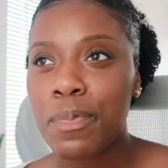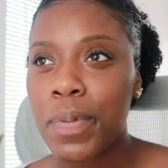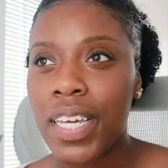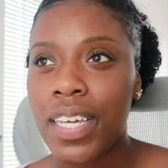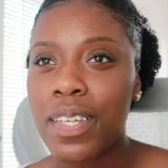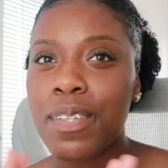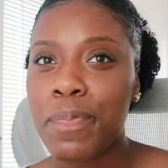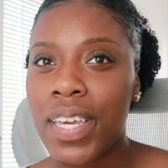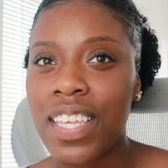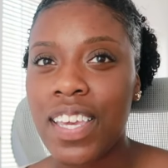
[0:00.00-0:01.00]
but
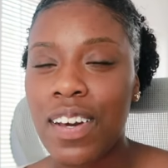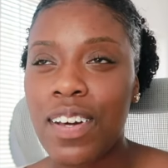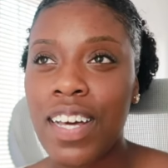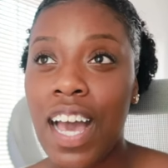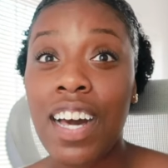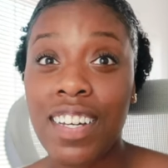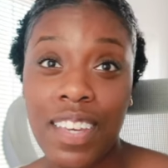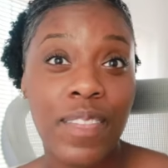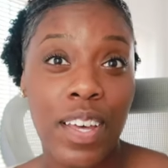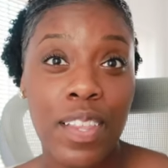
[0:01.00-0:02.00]
mainly y'all, I'll
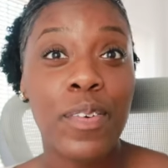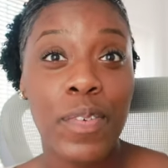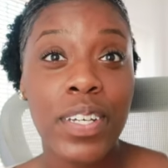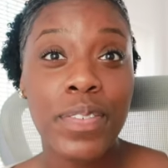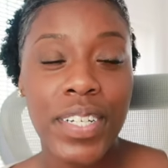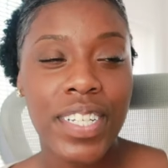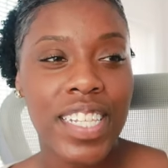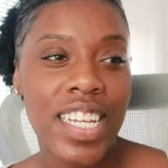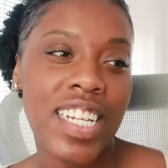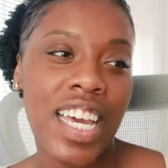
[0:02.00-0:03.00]
give y'all the real real
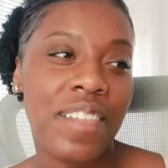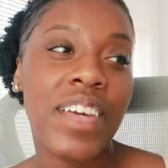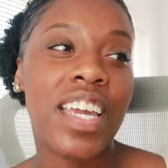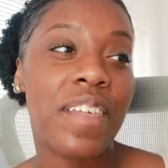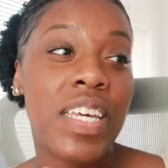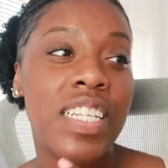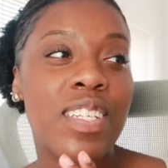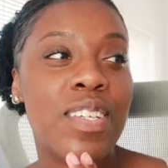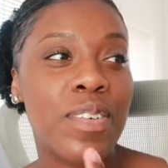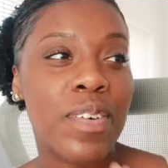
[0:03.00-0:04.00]
that I haven't given
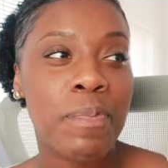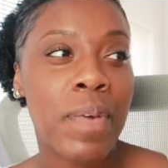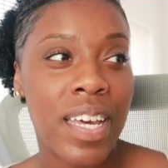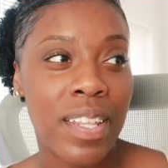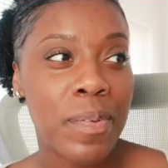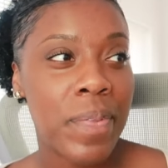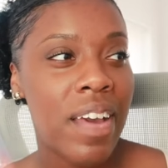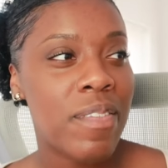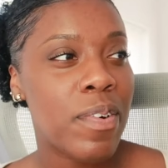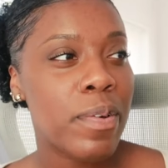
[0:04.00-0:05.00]
to my other
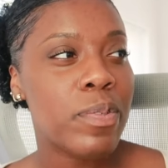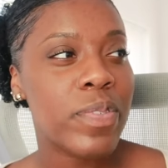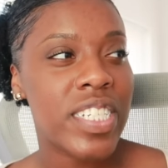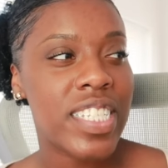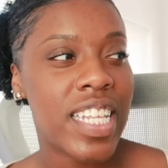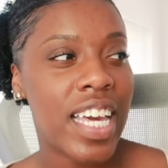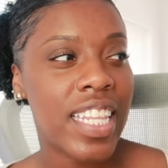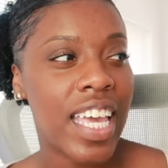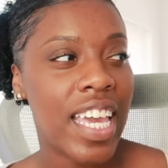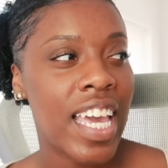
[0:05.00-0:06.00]
platforms, which is that
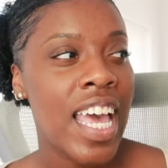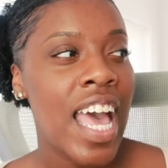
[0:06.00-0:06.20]
like